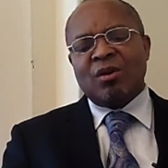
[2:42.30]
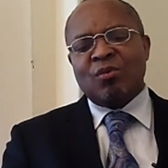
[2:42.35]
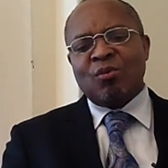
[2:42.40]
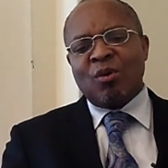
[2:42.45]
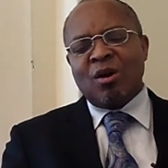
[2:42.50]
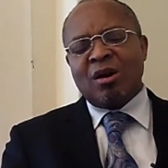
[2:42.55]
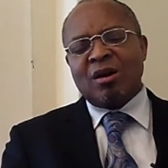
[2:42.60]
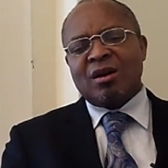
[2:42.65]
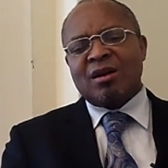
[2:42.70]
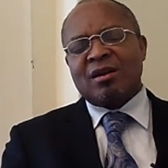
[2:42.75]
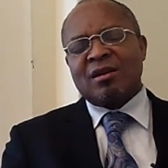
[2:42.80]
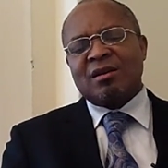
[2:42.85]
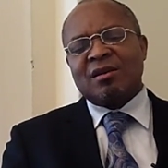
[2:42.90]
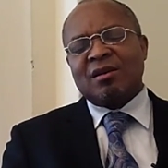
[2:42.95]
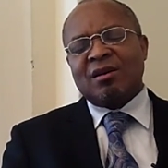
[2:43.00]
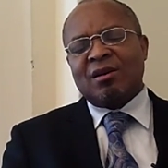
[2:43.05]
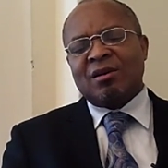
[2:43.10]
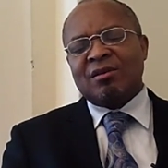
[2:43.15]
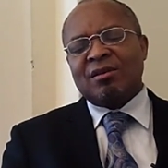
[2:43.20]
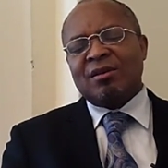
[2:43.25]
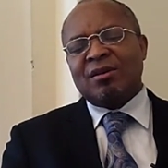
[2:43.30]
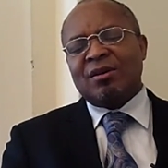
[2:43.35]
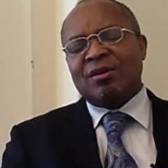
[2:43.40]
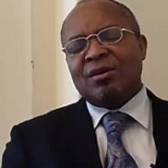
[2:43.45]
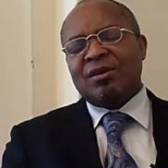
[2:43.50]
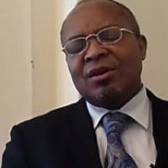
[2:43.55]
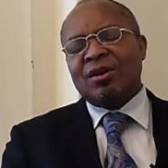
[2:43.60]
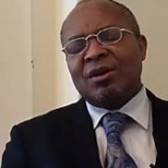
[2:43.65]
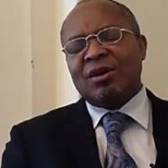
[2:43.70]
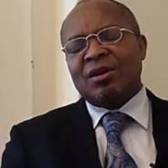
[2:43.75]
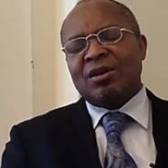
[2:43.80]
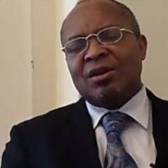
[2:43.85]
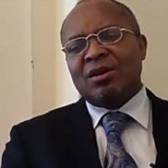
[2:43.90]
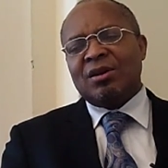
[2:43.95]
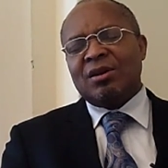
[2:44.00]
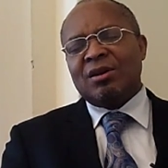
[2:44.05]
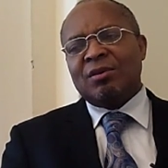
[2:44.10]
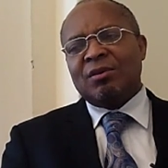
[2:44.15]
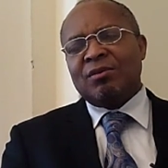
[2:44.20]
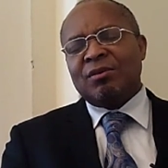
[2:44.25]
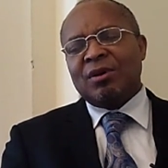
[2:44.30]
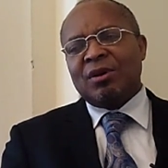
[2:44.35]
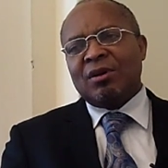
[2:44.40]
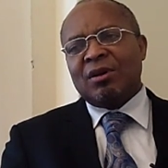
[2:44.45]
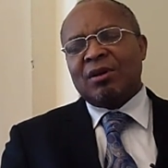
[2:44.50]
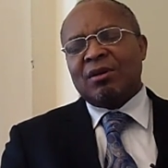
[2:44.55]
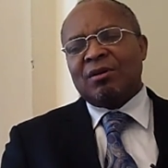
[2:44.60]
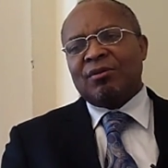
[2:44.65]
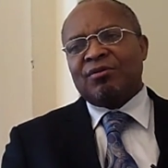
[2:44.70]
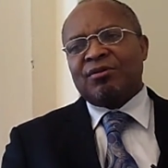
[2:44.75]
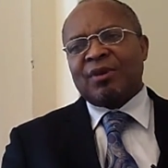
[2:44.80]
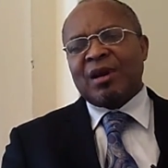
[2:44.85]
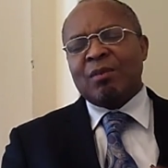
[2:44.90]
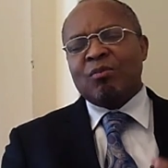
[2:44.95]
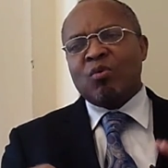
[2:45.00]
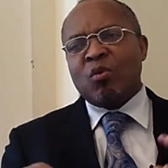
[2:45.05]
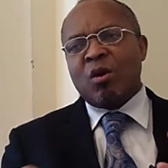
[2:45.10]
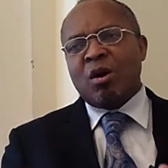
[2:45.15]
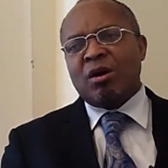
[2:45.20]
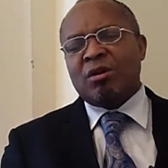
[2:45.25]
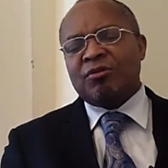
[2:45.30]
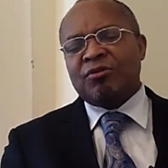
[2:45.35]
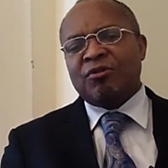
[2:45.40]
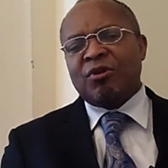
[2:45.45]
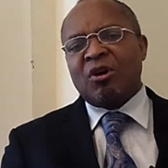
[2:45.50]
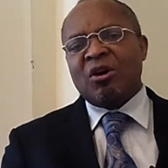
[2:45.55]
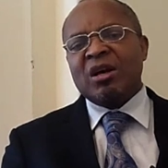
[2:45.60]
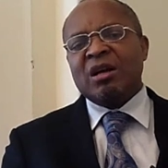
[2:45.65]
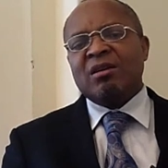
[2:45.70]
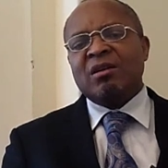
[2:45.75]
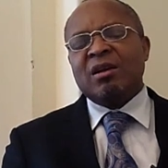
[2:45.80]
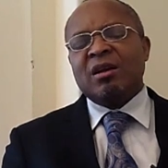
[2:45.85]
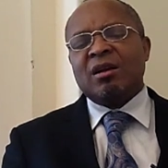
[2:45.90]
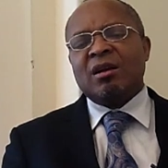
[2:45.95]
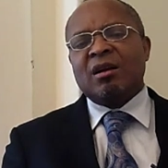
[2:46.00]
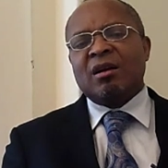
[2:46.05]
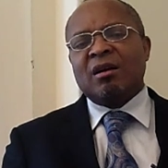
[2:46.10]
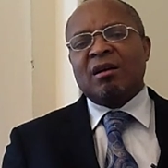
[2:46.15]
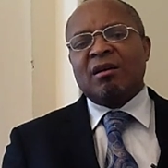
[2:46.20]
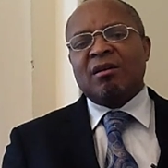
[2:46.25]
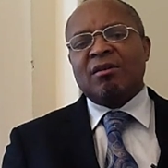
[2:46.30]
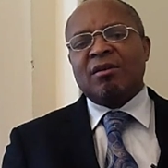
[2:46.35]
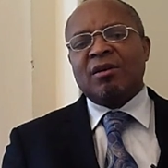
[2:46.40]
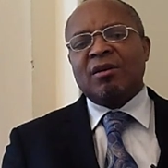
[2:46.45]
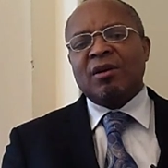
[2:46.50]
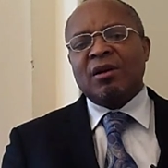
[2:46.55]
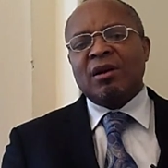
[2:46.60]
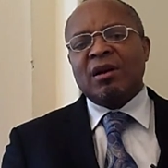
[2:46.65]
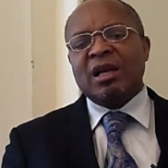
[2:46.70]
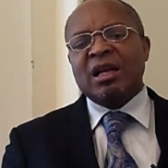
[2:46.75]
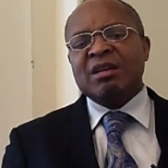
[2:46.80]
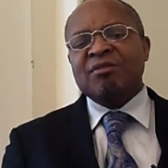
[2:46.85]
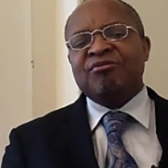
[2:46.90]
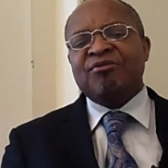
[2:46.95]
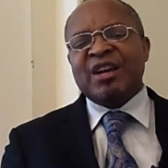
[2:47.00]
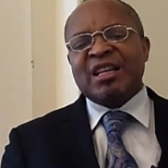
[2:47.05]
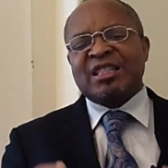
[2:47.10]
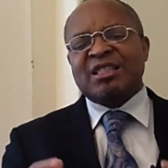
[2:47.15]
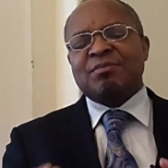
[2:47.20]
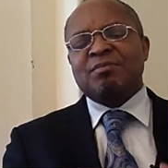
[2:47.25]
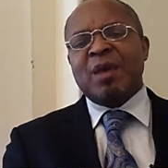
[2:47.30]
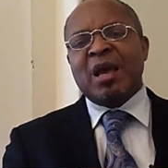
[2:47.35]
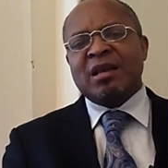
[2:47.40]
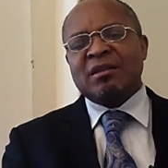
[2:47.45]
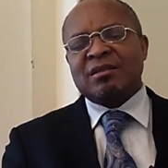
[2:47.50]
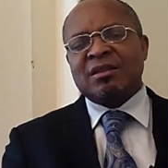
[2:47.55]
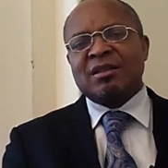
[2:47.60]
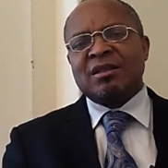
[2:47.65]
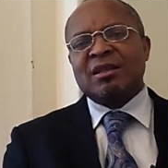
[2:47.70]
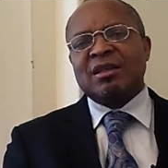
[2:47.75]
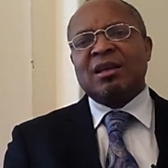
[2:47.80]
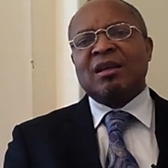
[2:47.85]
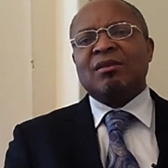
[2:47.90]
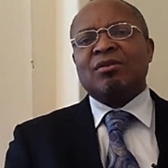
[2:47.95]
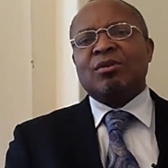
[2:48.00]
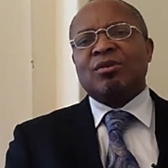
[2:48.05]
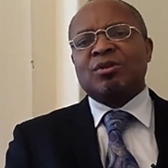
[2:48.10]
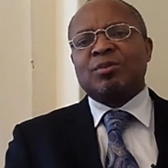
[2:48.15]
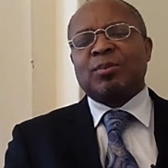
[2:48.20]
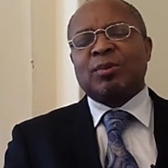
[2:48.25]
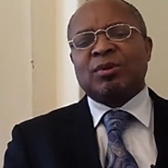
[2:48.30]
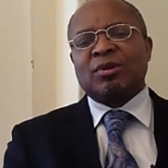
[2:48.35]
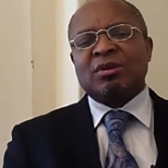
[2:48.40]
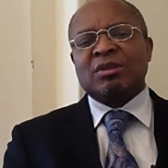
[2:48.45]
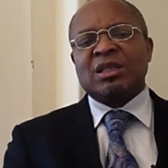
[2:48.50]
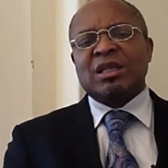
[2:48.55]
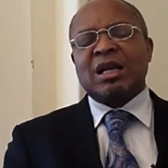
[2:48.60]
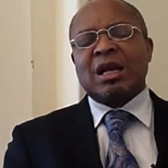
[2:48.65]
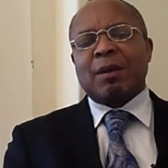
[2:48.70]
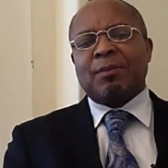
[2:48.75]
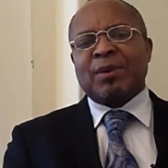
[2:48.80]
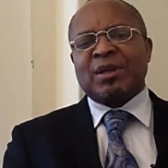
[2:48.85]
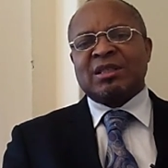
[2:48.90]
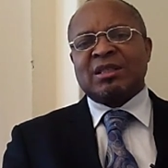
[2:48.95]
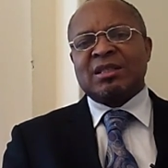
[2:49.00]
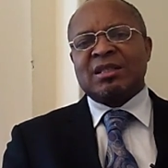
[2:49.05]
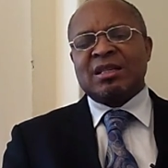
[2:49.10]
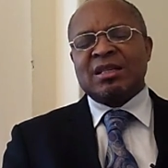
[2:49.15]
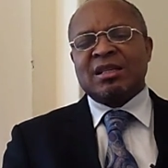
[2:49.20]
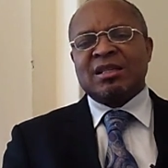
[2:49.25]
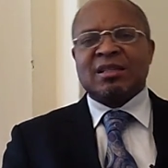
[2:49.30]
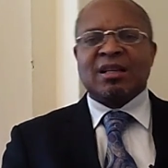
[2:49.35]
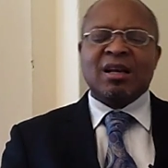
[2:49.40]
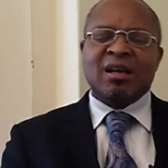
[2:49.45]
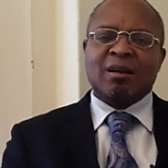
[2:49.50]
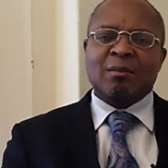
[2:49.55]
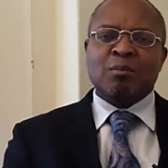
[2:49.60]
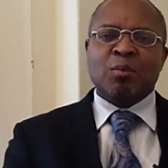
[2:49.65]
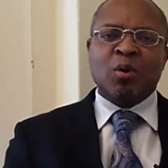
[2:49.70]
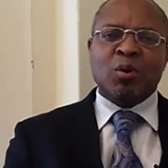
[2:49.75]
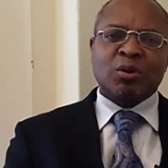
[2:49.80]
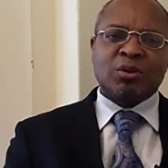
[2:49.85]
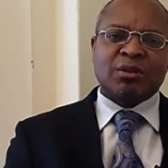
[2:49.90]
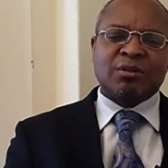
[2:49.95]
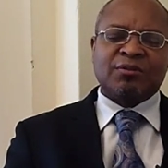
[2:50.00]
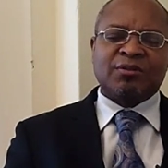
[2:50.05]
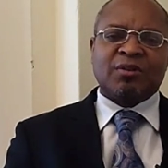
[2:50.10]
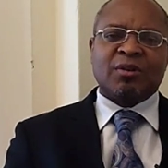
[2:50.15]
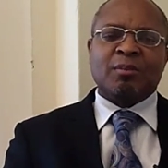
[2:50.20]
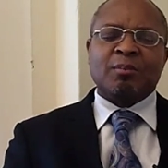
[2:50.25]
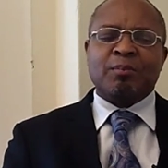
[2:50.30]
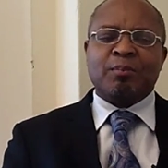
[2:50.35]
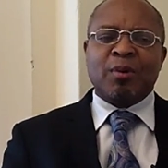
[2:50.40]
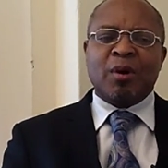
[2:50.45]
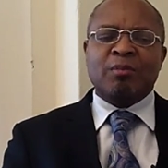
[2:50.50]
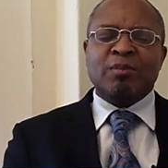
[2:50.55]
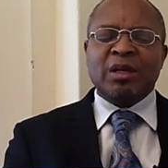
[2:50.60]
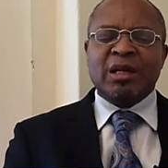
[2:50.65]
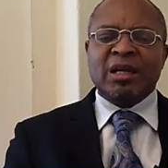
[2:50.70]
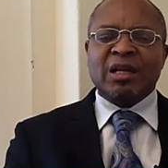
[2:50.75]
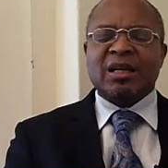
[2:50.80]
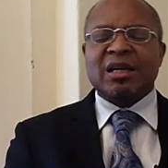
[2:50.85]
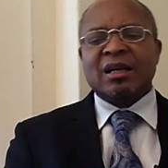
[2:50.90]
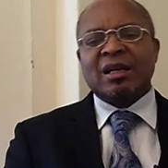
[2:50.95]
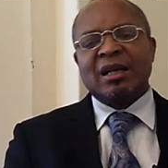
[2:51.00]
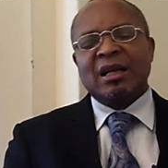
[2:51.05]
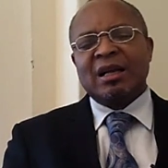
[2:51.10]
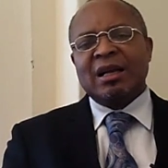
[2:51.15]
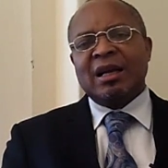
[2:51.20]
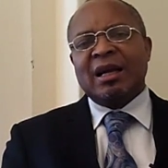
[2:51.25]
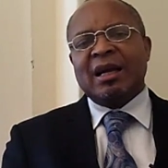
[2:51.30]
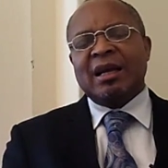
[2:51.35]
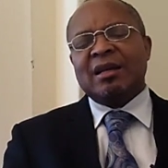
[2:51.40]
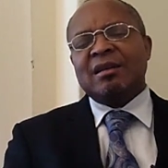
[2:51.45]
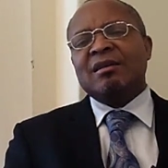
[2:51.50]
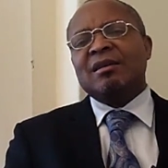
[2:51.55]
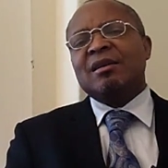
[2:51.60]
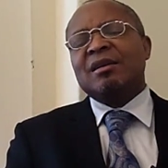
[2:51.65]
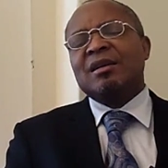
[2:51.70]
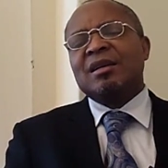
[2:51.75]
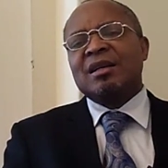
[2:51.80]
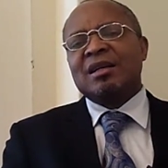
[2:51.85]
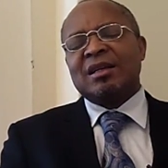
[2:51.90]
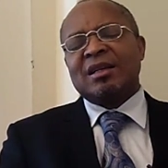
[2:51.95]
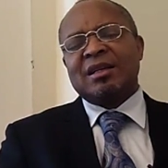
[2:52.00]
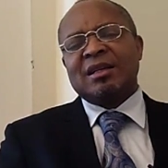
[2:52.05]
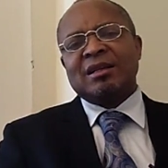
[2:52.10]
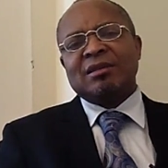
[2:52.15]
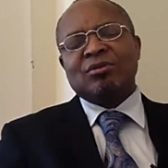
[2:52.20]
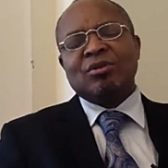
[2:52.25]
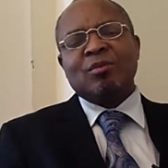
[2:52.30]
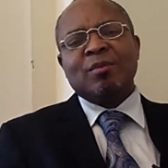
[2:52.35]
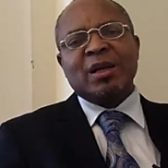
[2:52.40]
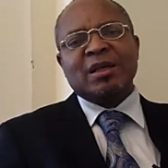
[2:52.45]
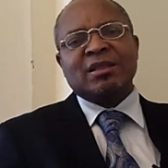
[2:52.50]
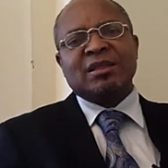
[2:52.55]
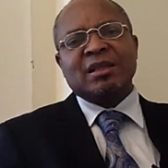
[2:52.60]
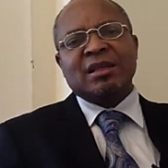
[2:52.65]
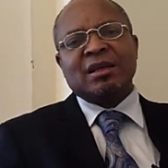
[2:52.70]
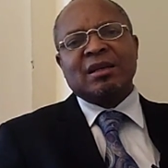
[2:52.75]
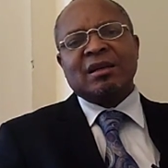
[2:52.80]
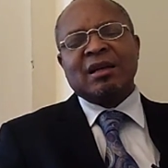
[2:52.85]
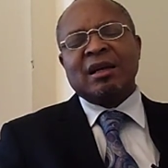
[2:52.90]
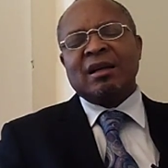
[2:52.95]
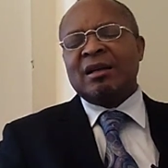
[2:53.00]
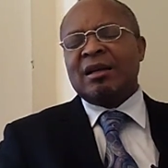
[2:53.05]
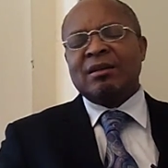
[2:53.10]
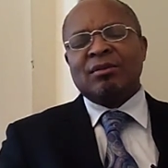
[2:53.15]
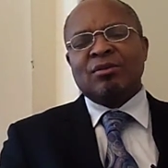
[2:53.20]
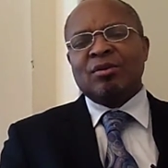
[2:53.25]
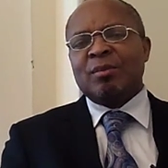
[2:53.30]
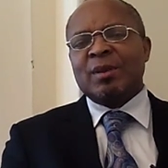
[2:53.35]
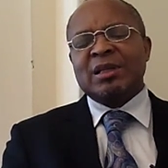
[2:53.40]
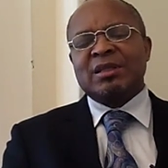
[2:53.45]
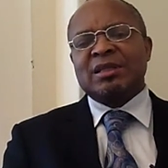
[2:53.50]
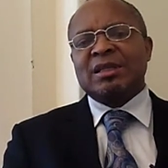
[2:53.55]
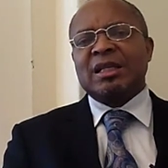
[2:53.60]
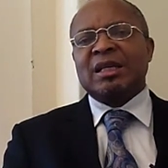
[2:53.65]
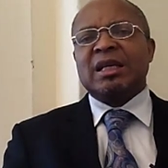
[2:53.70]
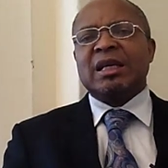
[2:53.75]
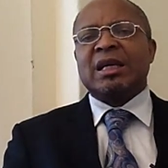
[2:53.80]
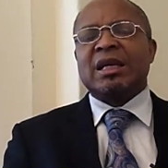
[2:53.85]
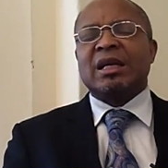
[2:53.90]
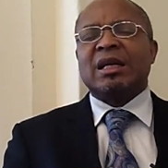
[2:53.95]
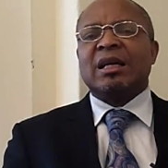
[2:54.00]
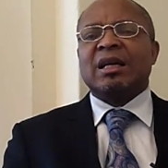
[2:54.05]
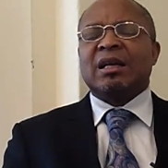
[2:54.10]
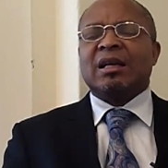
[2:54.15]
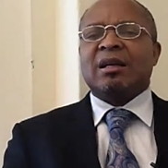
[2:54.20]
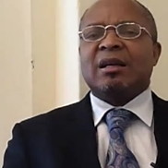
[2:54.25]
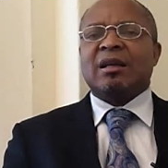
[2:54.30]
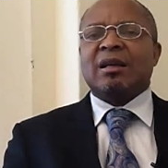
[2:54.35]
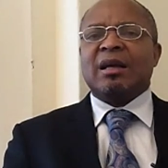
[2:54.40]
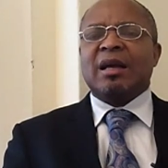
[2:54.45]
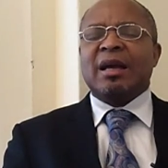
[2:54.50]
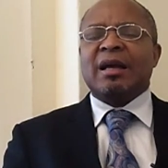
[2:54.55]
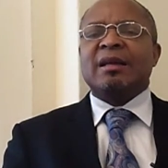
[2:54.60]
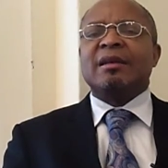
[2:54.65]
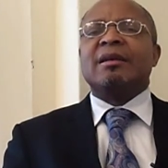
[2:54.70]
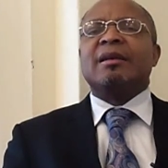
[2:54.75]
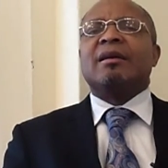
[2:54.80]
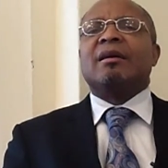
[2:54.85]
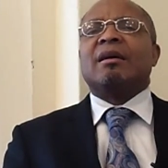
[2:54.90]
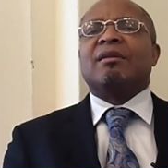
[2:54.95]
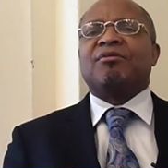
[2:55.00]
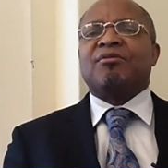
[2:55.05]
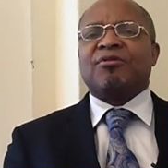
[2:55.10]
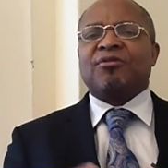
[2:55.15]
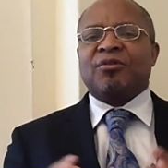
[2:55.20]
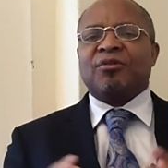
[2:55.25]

uh, work on the uh, uh, framework for uh, investment in those productive capacities, both from public and uh, domestic, uh, uh, domestic uh, and uh,